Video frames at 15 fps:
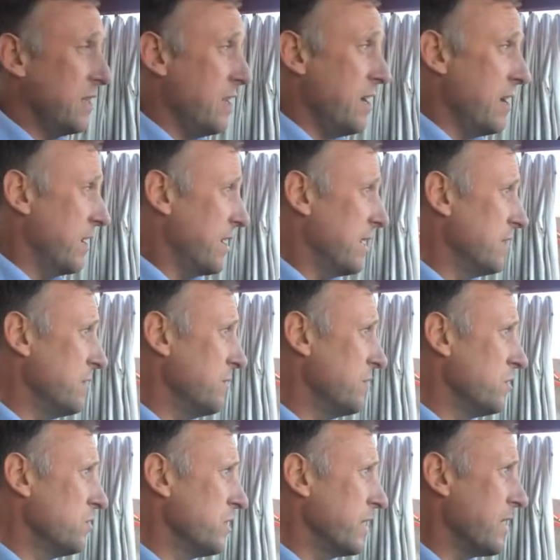Yeah, it can do. Of
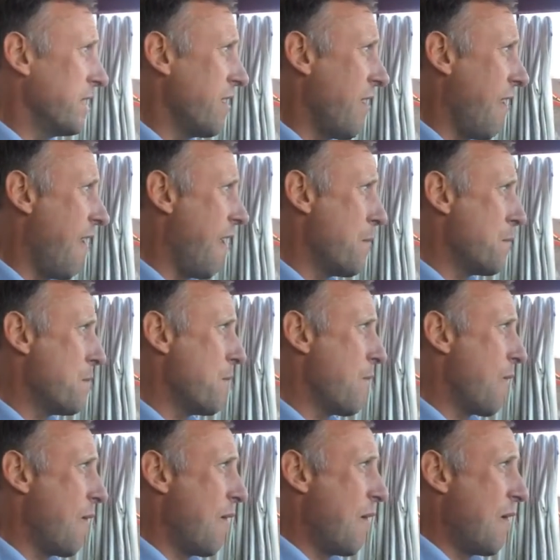course it can.
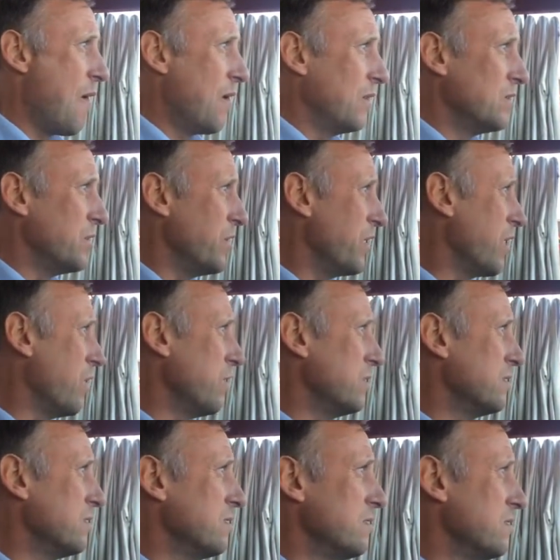Do you go
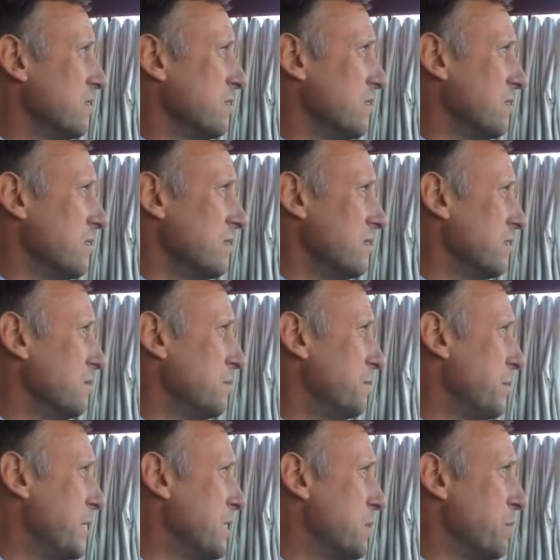and
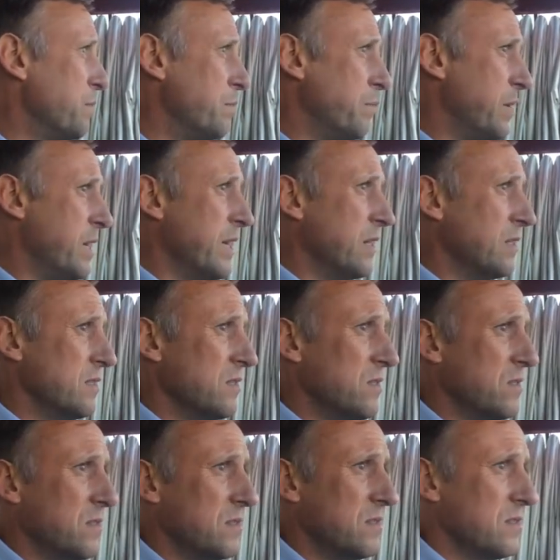be as big and
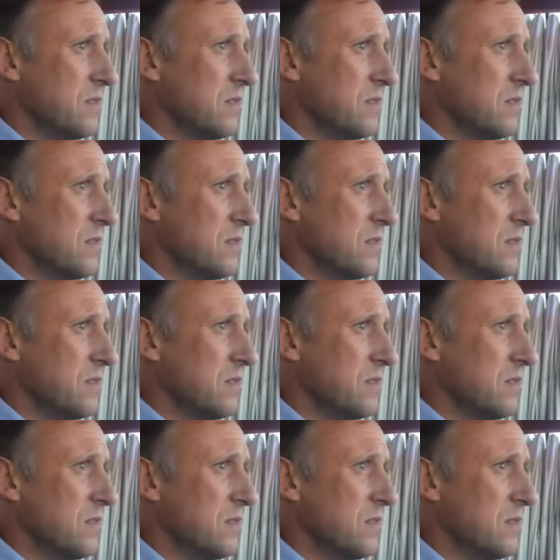as